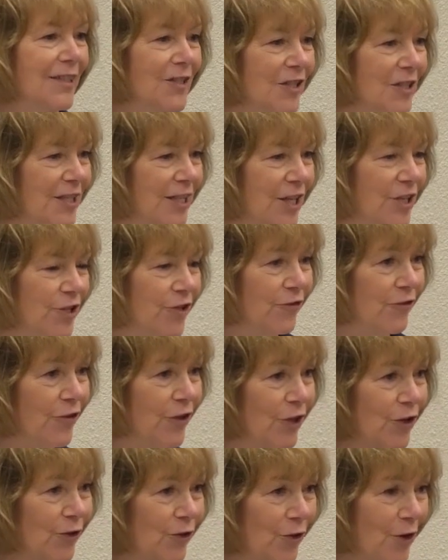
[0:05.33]
legislature, for
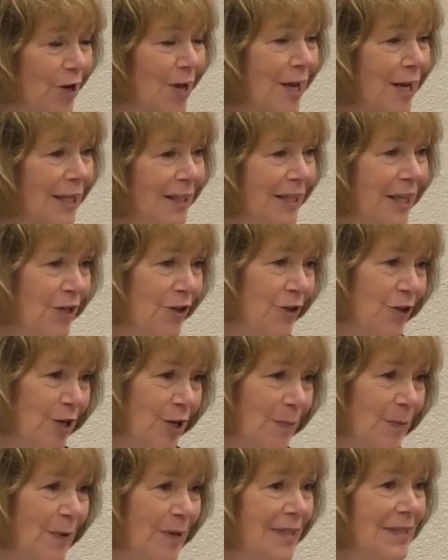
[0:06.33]
your
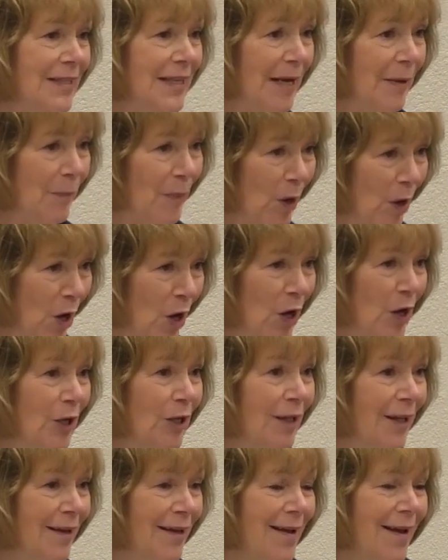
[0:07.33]
leadership in St.
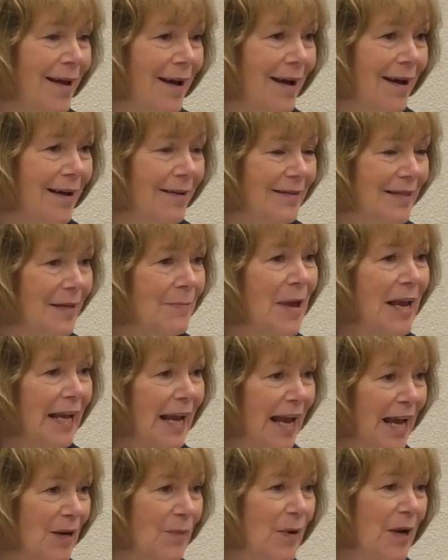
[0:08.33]
Paul to make
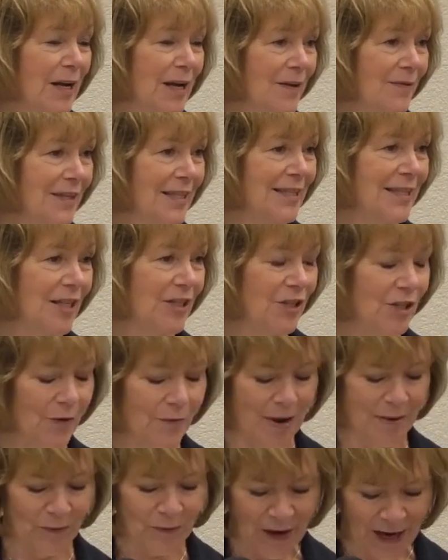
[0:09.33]
headway on this
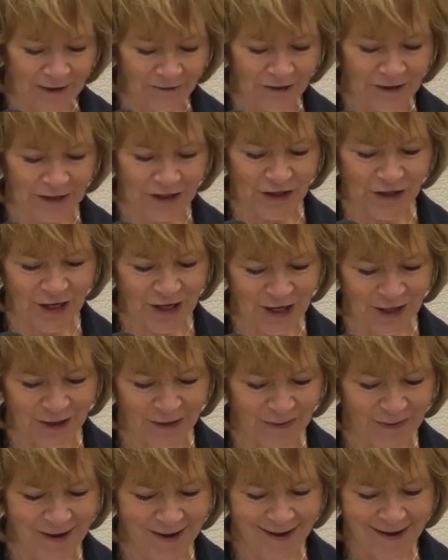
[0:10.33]
issue. I'm grateful to
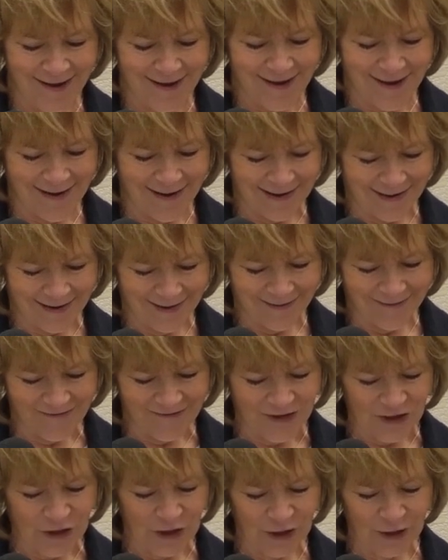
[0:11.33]
you.
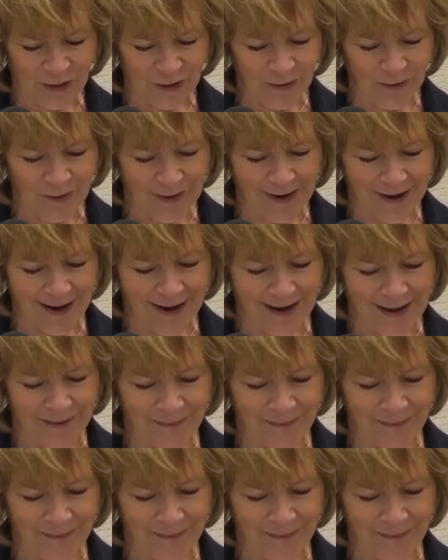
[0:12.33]
To